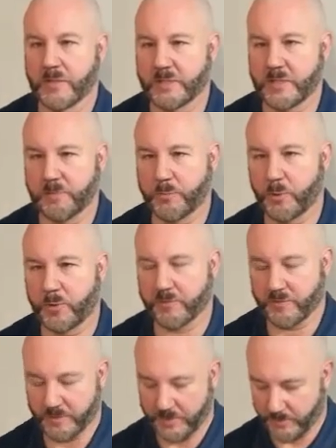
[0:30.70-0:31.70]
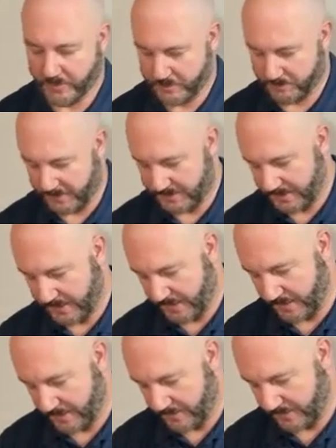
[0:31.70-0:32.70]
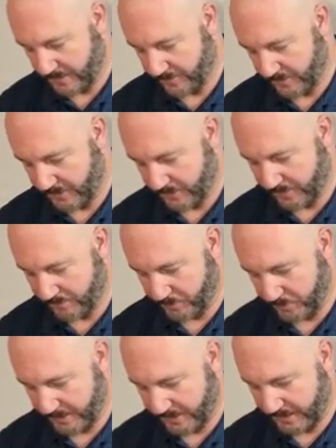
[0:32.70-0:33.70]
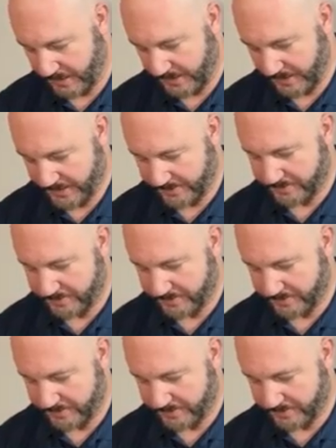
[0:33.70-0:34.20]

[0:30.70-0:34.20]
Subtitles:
a port for the USB-C. We can go ahead and plug that in,